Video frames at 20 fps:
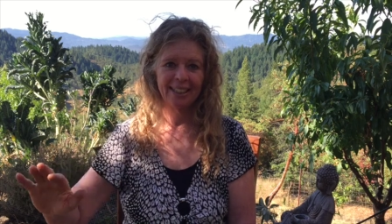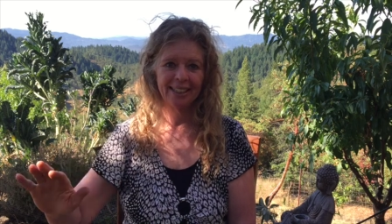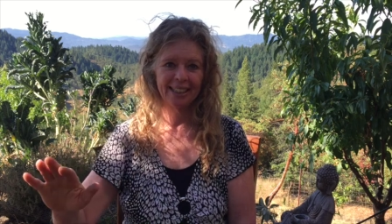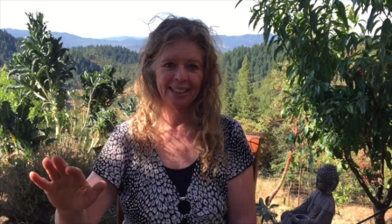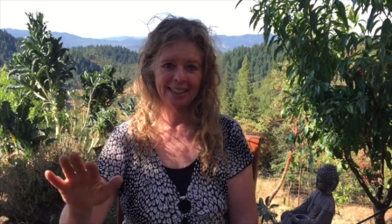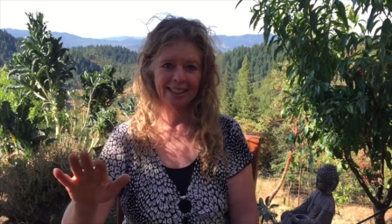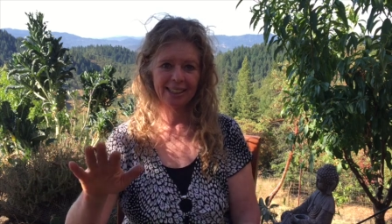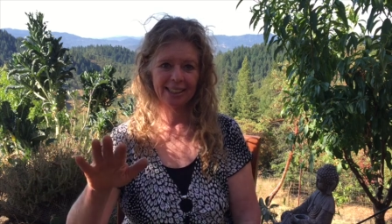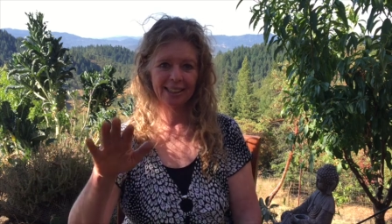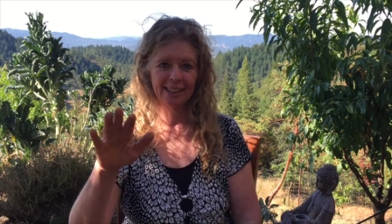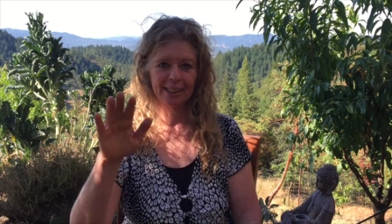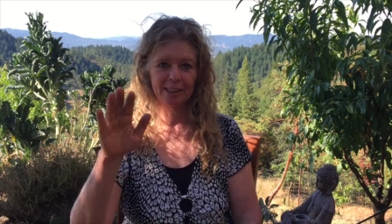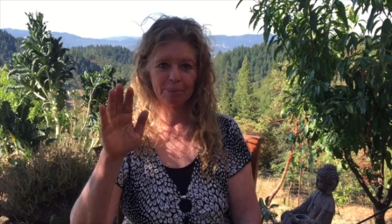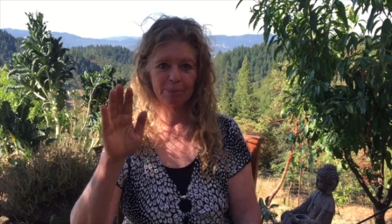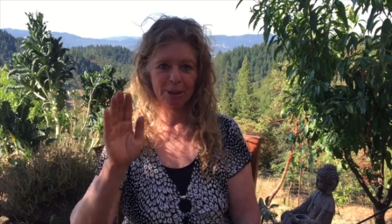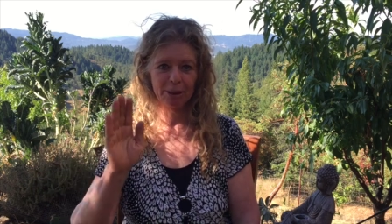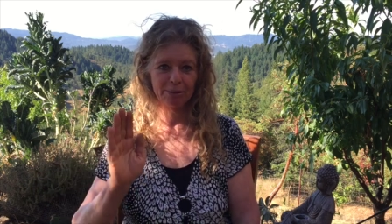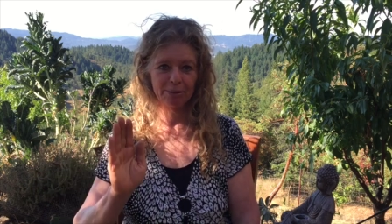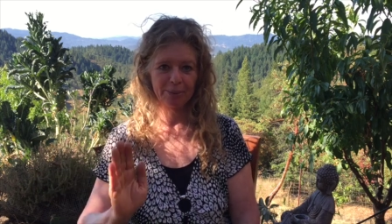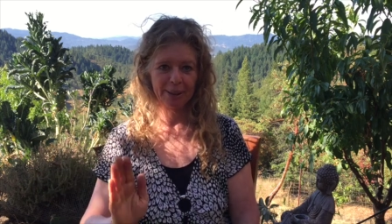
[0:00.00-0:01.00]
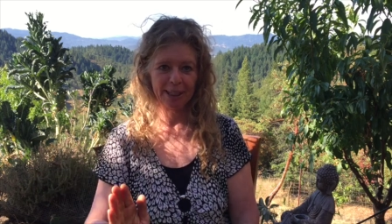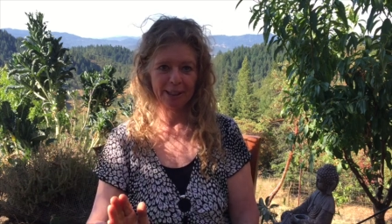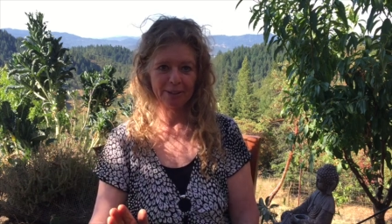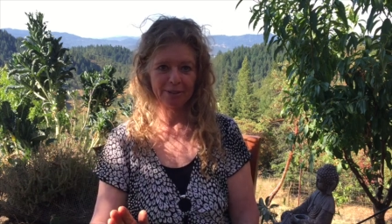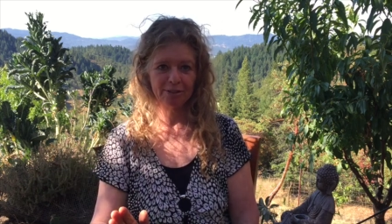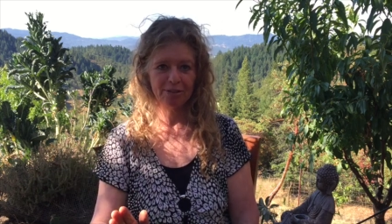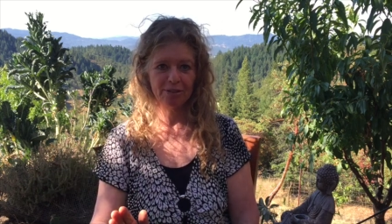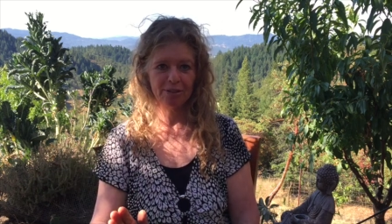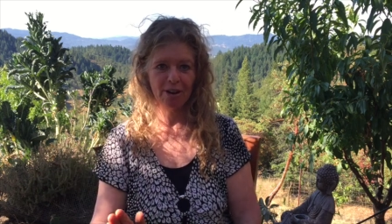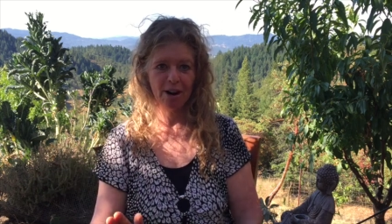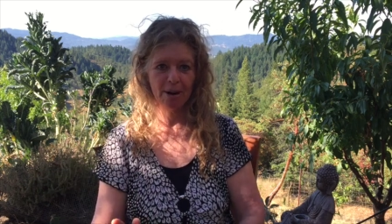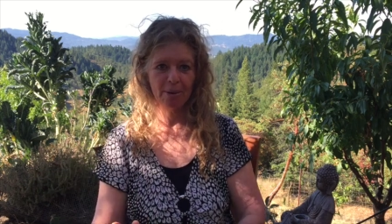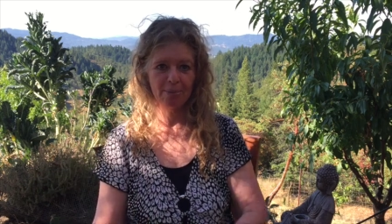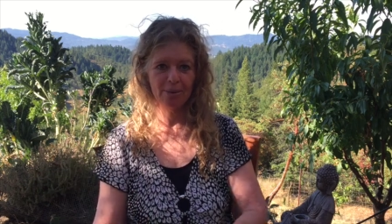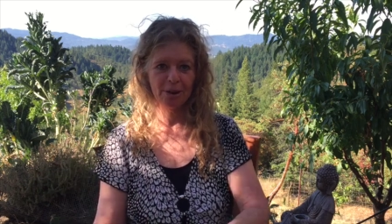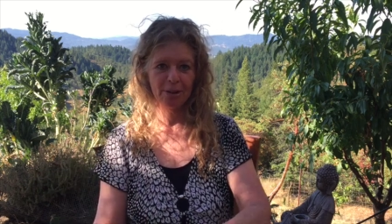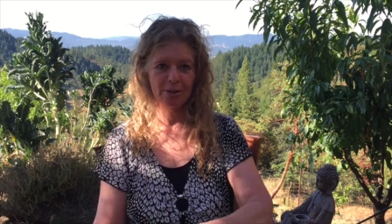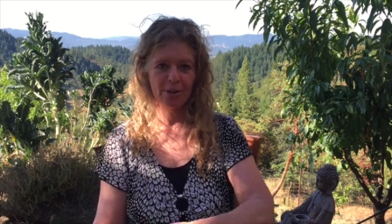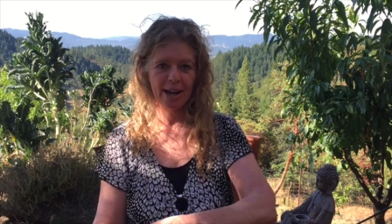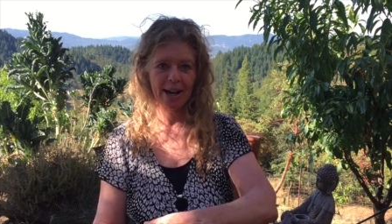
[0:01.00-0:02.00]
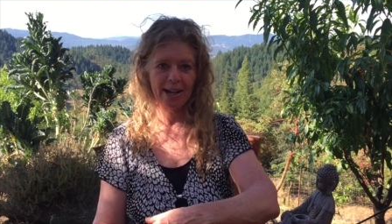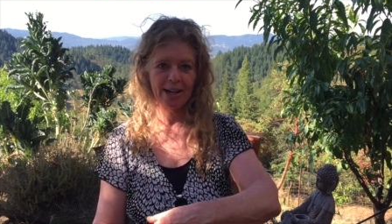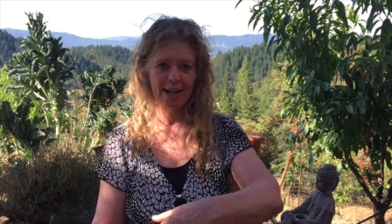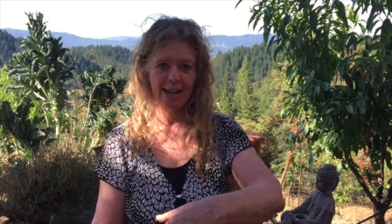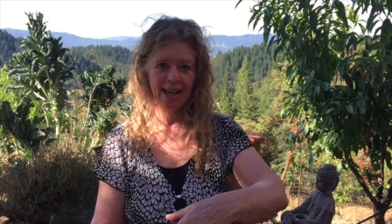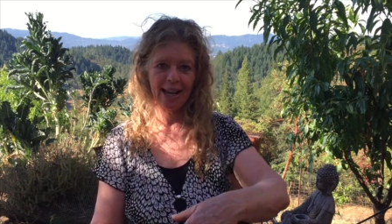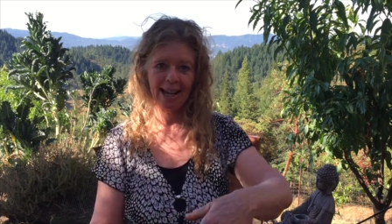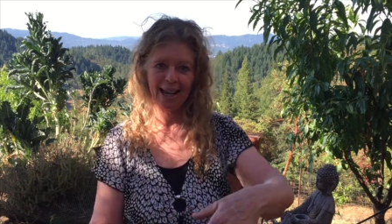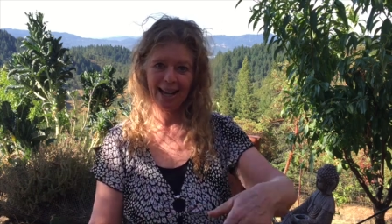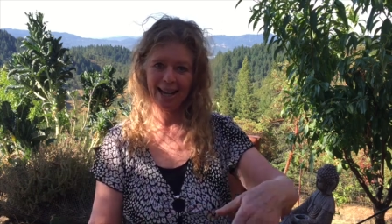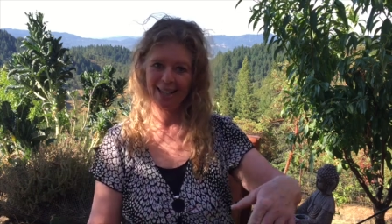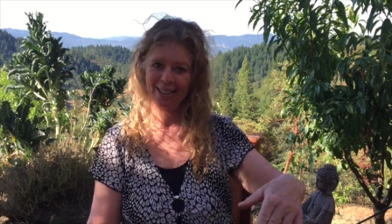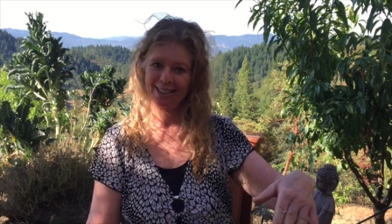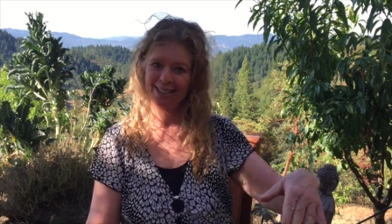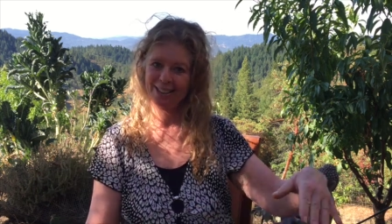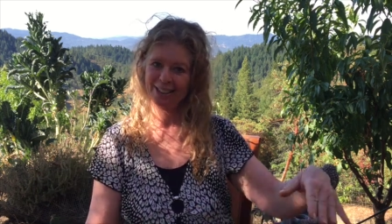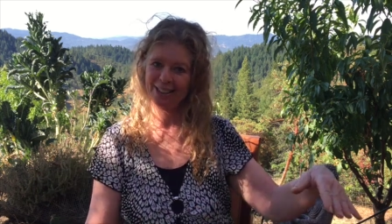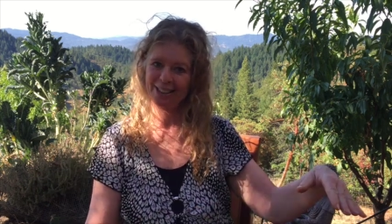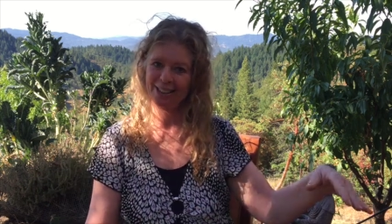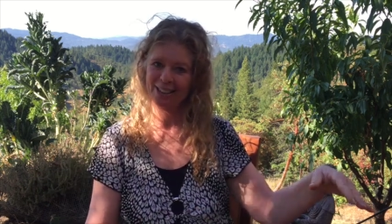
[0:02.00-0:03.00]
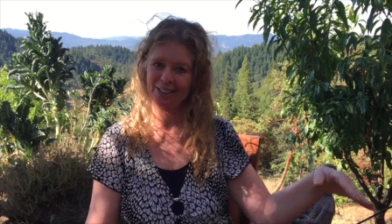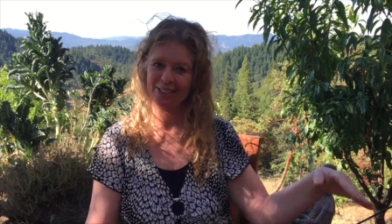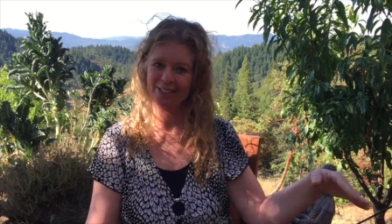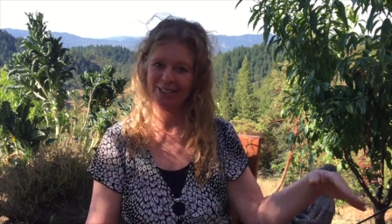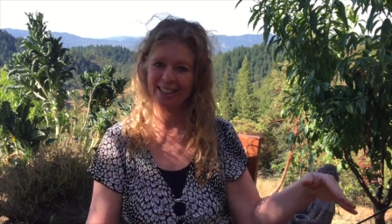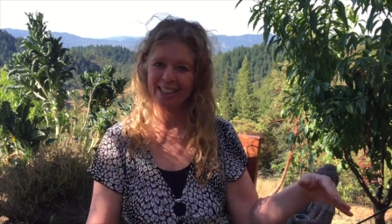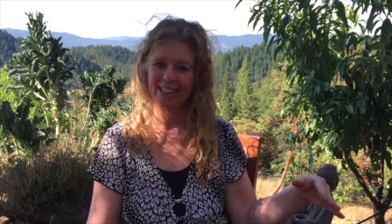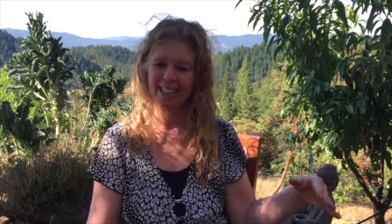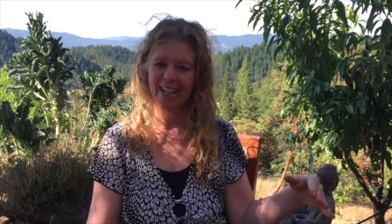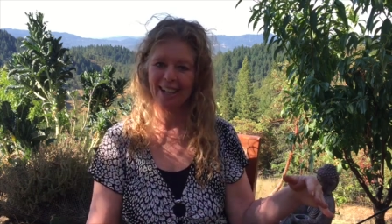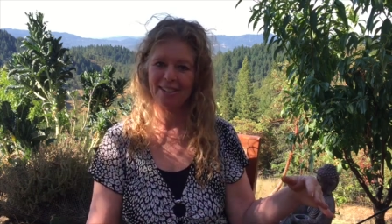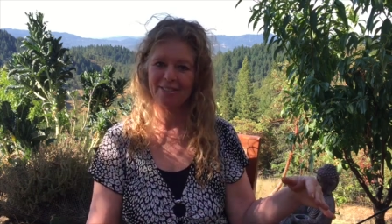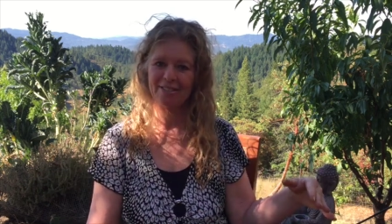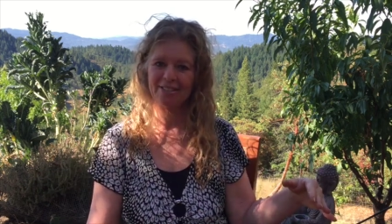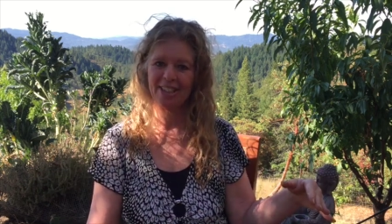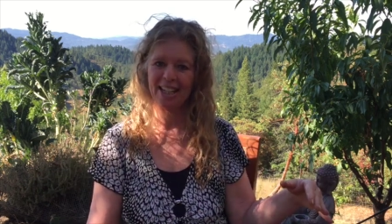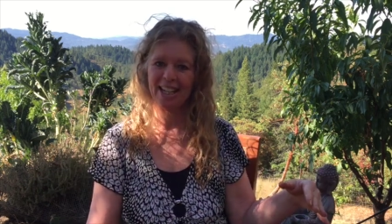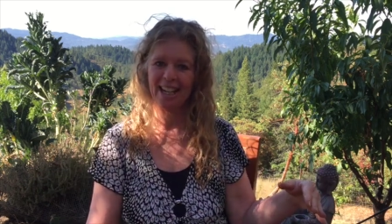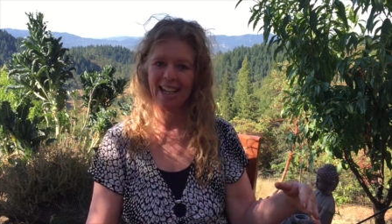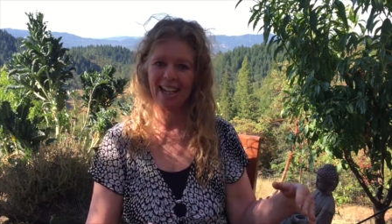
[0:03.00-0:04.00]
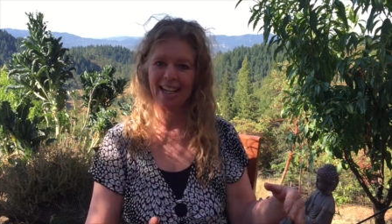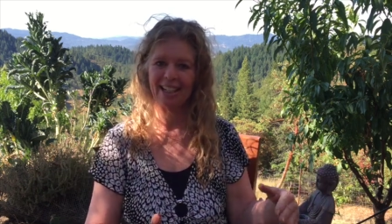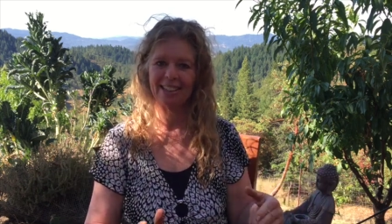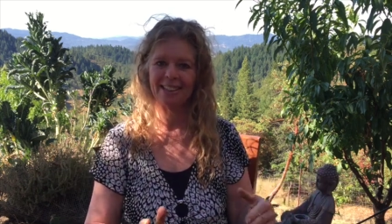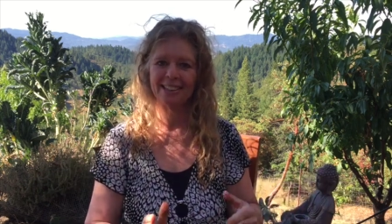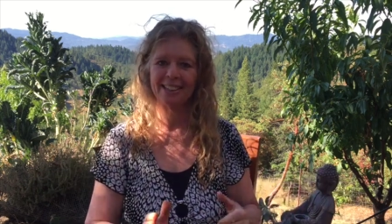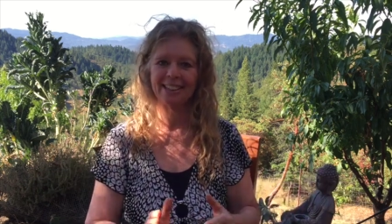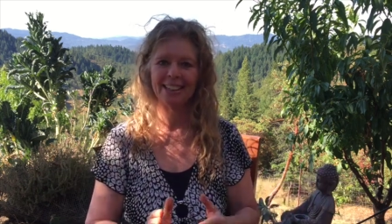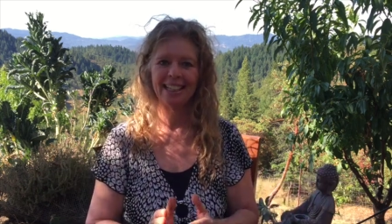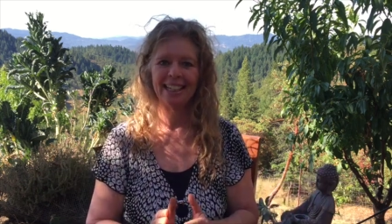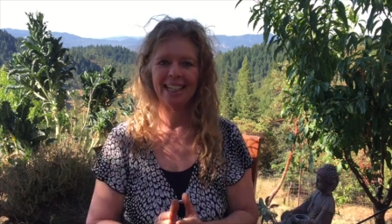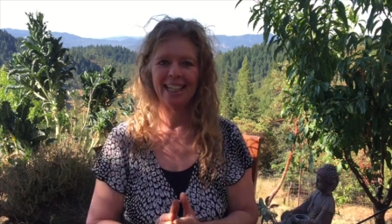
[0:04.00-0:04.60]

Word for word: This is movement from the right hand to the left hand.